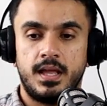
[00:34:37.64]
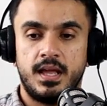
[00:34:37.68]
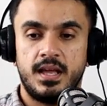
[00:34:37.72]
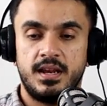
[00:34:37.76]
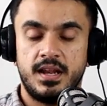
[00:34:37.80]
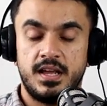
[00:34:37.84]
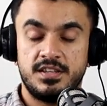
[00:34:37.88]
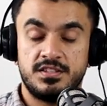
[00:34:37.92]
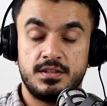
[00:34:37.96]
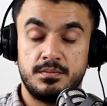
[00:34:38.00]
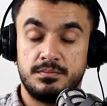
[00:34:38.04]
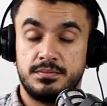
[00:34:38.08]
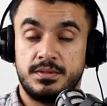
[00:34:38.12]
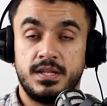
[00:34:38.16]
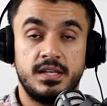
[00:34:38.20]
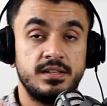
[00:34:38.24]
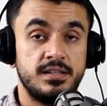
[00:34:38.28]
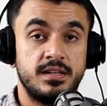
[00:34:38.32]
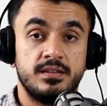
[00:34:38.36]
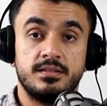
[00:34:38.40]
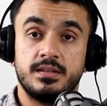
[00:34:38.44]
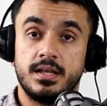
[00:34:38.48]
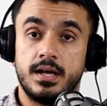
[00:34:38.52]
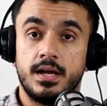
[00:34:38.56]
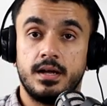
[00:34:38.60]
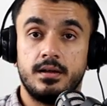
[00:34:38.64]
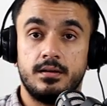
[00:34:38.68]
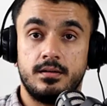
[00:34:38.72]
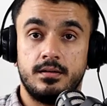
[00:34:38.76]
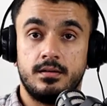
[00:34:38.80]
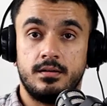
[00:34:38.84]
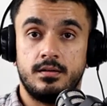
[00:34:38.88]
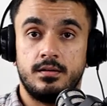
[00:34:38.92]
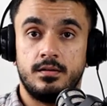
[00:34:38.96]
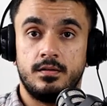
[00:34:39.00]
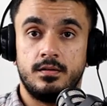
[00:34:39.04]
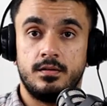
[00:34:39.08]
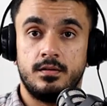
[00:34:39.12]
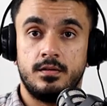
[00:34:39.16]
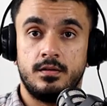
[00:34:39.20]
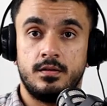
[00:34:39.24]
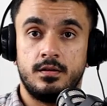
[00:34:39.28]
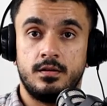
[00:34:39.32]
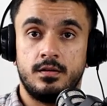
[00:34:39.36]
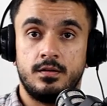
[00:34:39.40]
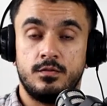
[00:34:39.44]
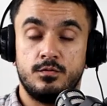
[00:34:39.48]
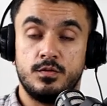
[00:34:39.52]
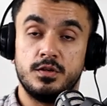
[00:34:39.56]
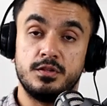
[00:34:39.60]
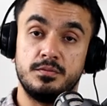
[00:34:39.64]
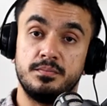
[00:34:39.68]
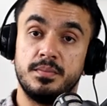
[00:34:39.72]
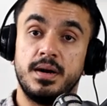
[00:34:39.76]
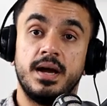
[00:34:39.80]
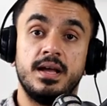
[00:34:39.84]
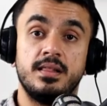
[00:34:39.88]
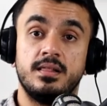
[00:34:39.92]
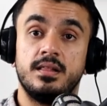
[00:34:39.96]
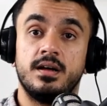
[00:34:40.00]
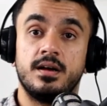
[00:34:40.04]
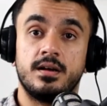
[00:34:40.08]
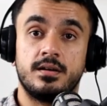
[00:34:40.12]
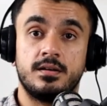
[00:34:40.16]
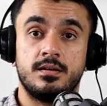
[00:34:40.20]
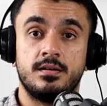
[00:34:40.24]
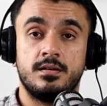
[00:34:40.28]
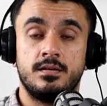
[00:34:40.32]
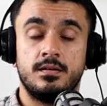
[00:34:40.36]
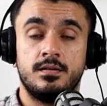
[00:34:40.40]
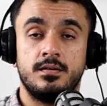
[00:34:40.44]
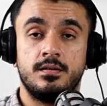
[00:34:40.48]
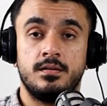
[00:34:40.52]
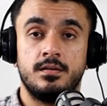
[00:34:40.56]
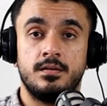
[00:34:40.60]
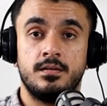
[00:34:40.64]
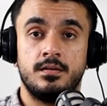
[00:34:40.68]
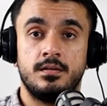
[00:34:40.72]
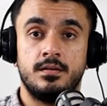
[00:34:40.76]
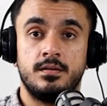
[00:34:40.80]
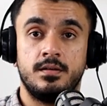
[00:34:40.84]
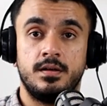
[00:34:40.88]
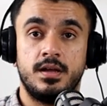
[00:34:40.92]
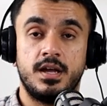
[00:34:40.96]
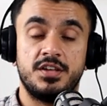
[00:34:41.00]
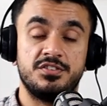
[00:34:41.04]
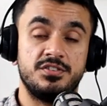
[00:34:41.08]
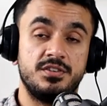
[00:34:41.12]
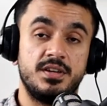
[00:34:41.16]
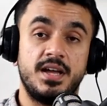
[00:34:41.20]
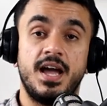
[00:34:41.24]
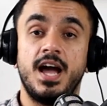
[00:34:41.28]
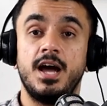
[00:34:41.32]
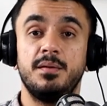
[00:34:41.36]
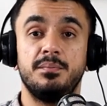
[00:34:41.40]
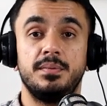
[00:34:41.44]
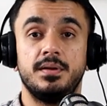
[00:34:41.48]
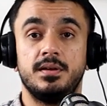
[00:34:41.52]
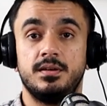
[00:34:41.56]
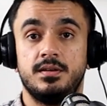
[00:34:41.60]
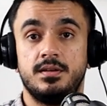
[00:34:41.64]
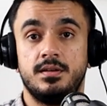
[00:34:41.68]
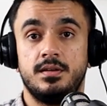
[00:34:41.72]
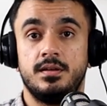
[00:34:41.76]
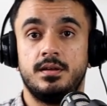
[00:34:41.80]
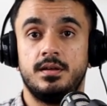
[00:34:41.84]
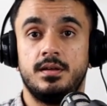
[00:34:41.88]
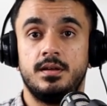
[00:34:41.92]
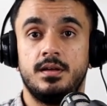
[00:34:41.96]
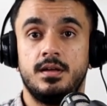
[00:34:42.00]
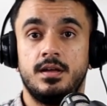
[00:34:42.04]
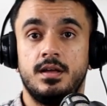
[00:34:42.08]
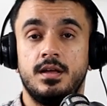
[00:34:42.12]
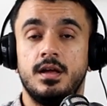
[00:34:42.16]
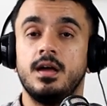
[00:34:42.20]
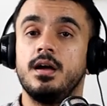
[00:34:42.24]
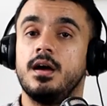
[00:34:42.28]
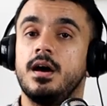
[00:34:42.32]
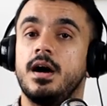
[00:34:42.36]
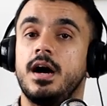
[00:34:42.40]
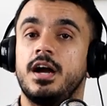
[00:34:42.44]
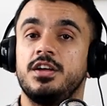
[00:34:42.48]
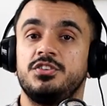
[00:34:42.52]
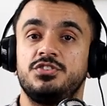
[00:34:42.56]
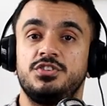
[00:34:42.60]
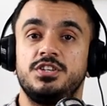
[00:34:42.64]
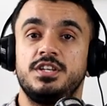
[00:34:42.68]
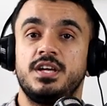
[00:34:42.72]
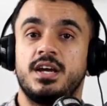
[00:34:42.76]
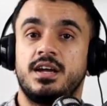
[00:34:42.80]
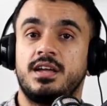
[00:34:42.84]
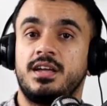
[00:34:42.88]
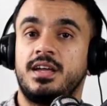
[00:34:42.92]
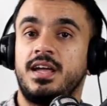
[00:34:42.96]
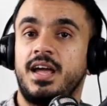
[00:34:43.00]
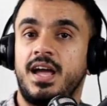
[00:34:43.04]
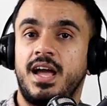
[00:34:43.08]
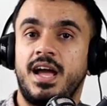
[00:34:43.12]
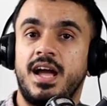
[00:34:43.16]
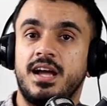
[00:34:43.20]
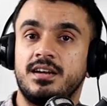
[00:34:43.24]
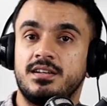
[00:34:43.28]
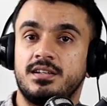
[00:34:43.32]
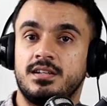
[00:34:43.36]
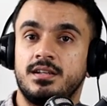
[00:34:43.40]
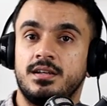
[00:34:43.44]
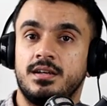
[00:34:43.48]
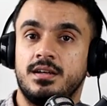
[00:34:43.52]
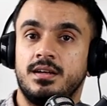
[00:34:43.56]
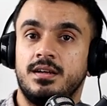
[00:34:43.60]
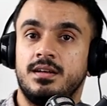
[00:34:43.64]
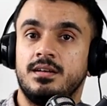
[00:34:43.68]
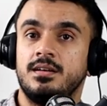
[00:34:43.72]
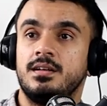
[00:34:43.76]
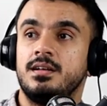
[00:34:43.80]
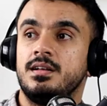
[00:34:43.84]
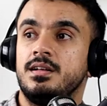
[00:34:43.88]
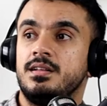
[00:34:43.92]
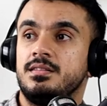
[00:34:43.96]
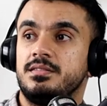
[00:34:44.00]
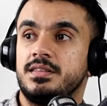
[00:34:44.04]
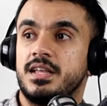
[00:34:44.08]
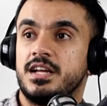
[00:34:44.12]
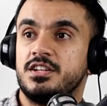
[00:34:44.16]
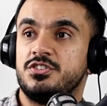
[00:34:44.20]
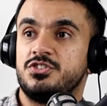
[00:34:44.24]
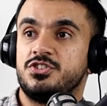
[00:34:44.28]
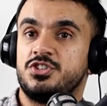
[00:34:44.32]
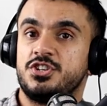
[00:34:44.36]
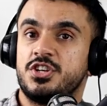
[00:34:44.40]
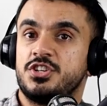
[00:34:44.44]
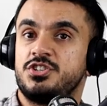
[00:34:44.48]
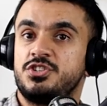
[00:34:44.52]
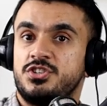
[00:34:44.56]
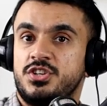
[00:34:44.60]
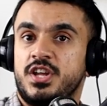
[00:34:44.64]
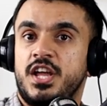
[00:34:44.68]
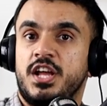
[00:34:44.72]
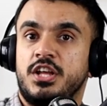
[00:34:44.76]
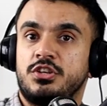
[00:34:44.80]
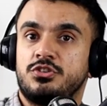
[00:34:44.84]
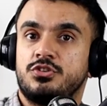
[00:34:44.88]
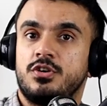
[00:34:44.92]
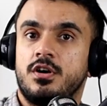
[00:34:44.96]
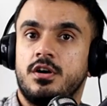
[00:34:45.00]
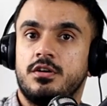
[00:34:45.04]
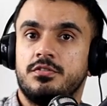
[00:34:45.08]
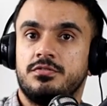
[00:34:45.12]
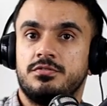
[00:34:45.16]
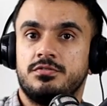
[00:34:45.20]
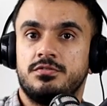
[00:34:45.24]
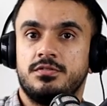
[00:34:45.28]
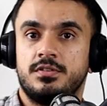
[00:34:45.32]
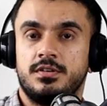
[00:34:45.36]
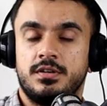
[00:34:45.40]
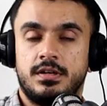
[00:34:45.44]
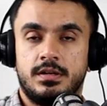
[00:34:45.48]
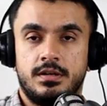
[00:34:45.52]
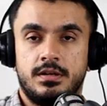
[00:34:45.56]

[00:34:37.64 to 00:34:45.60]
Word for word: And as I'm thinking that, with my luck, as it happened, I see a cat that just takes off.